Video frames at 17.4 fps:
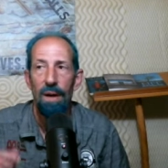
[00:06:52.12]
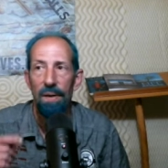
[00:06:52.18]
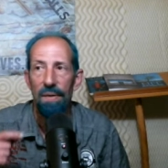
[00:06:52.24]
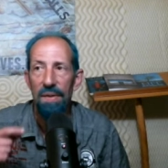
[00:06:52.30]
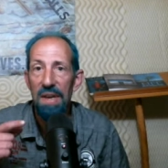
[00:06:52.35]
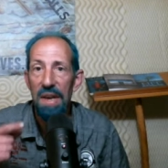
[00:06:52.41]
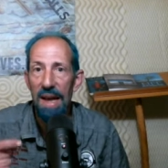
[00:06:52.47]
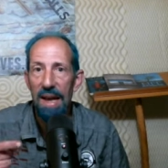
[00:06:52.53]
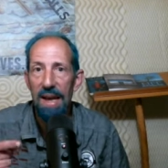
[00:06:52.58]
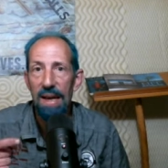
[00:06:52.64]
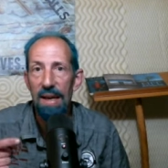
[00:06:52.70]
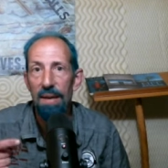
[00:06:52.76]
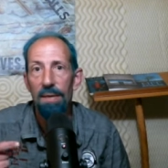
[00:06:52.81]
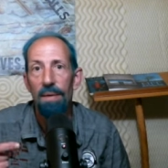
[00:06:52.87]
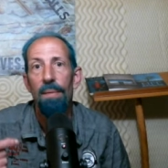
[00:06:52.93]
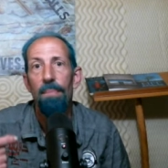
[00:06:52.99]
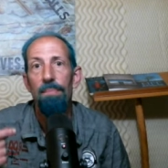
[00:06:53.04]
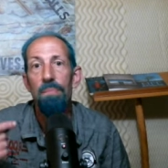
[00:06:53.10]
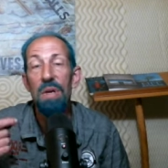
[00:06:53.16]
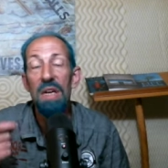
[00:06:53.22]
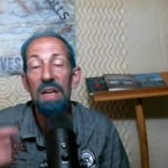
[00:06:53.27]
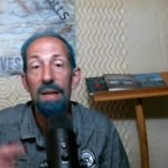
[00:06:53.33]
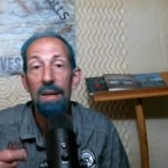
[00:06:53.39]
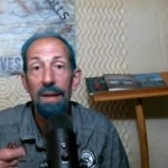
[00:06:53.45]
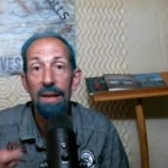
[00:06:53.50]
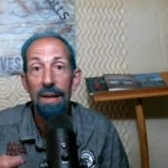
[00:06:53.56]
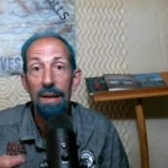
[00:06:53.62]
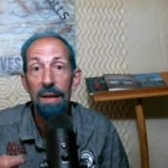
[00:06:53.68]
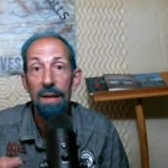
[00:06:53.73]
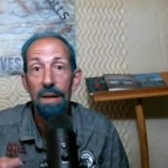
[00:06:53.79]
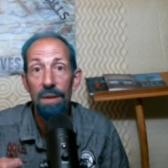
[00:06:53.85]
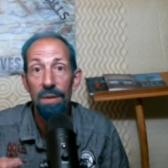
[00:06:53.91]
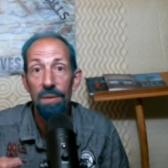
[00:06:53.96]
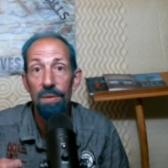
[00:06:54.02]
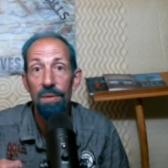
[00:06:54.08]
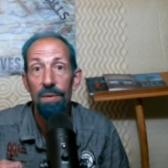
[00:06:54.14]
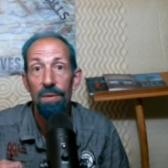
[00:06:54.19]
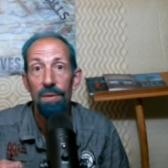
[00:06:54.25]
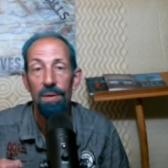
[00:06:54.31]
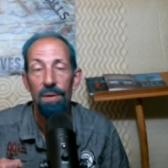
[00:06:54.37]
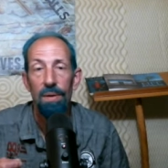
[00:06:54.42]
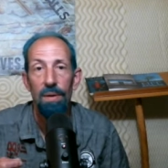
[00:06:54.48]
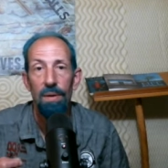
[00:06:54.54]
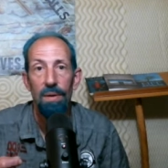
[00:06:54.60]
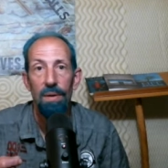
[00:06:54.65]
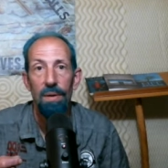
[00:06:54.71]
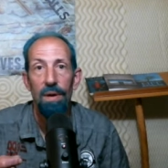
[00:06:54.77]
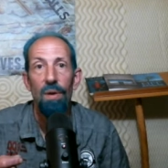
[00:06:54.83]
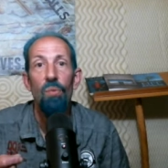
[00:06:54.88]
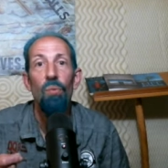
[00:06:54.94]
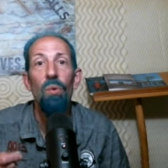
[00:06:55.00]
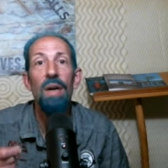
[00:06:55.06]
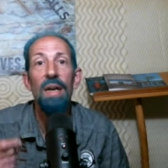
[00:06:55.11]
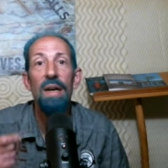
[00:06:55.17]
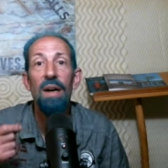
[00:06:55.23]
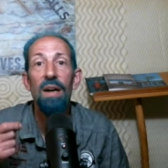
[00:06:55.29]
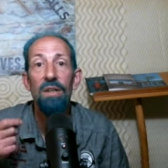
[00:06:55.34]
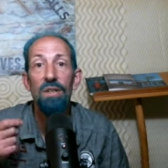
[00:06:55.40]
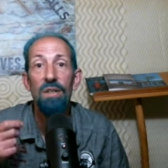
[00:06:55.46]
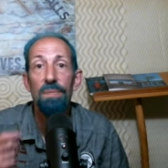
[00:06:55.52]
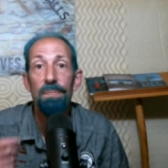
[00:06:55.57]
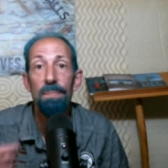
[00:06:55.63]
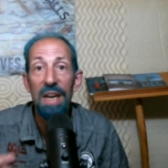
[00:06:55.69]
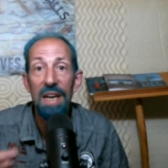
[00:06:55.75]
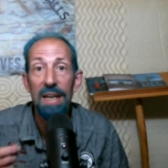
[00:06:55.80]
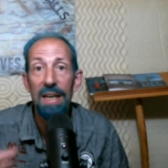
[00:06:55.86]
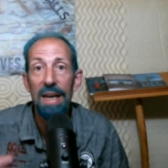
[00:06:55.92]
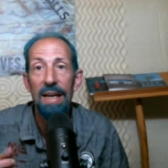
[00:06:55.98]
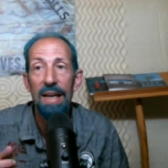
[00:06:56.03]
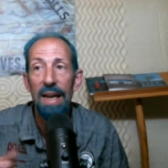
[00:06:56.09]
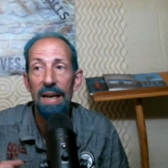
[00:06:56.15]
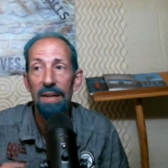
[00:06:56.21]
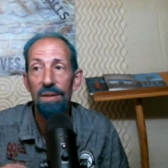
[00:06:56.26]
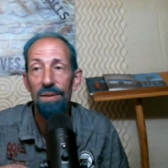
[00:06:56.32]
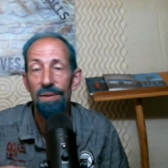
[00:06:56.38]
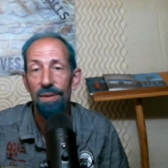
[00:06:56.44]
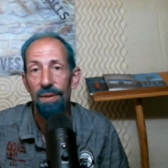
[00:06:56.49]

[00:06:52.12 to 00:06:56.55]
Yet, because we are speaking it,